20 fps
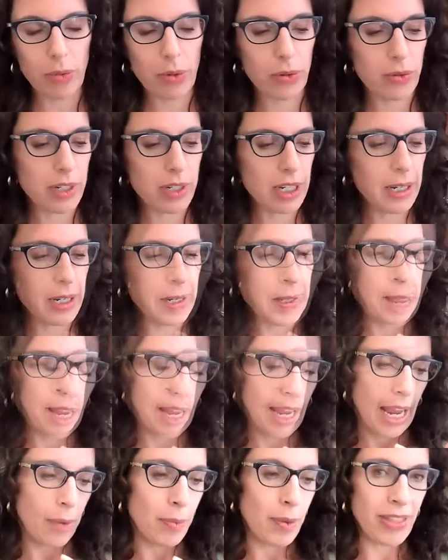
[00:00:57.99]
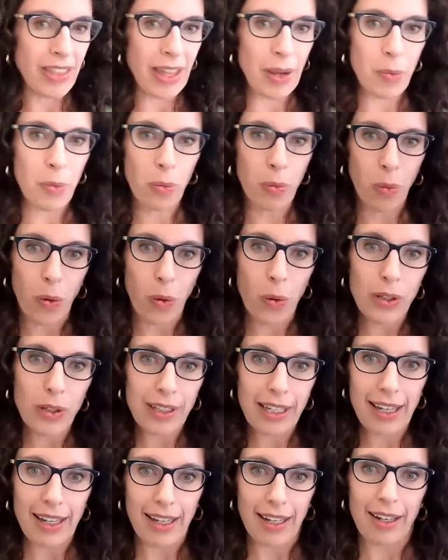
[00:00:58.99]
wound. And when they
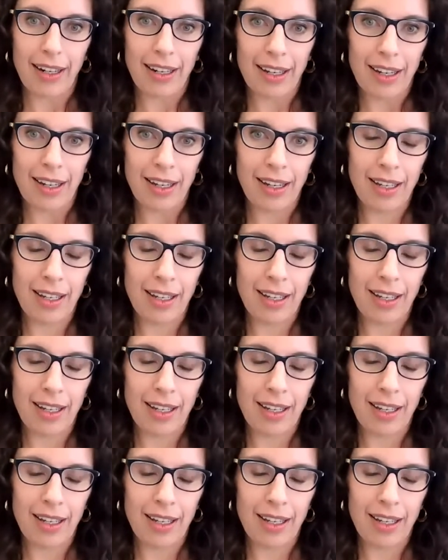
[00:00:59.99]
rolled in,